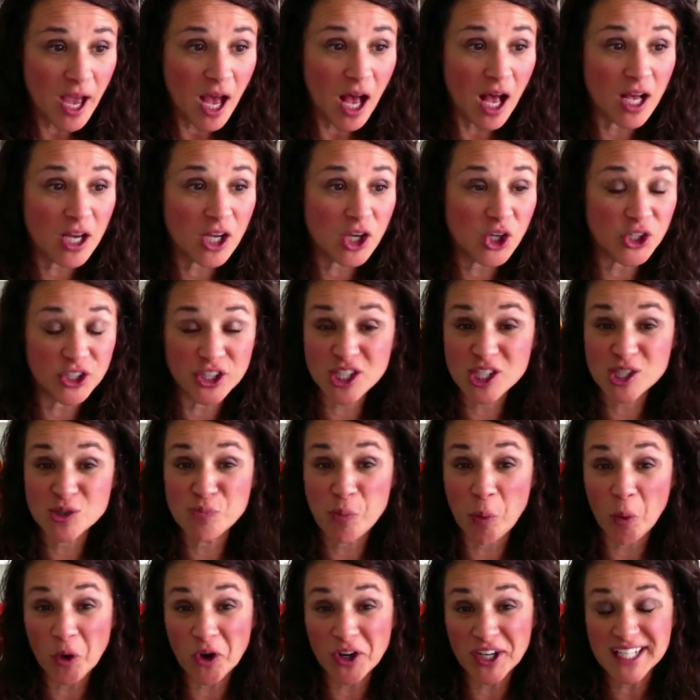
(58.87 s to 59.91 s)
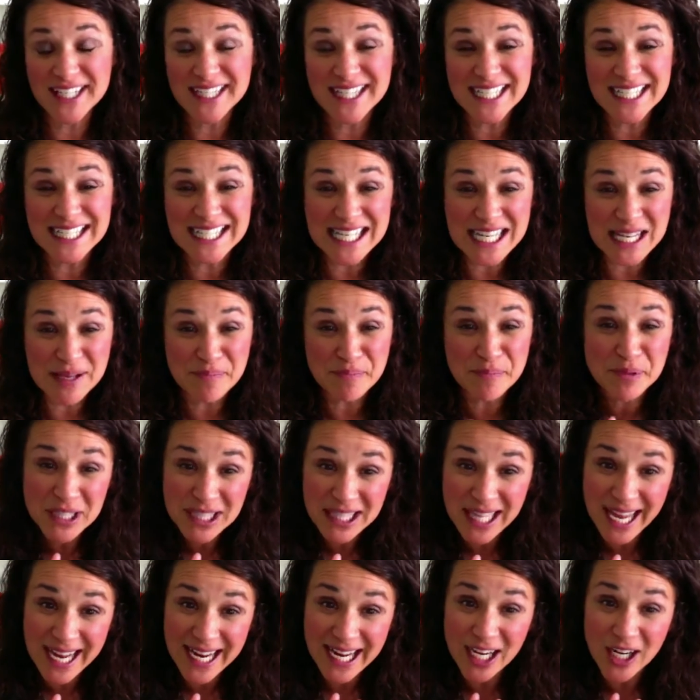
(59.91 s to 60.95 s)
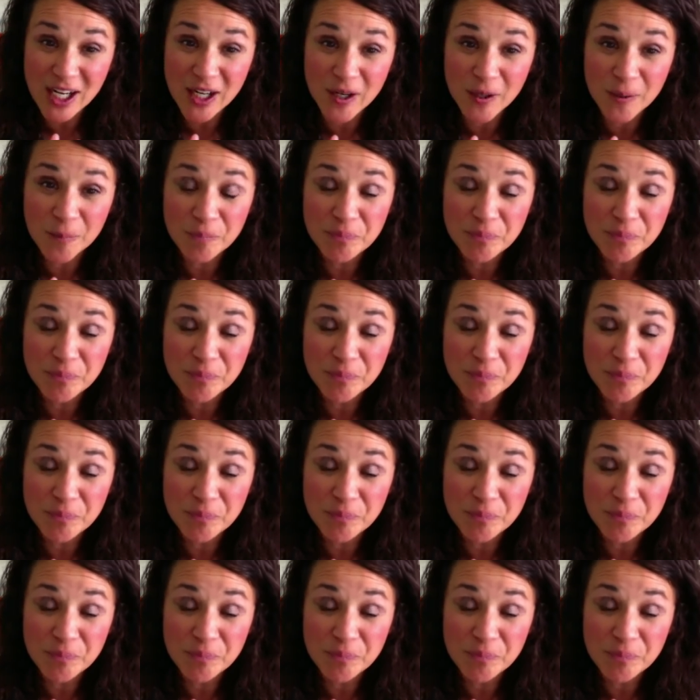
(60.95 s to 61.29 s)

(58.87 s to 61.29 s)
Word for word: a good sport is a team player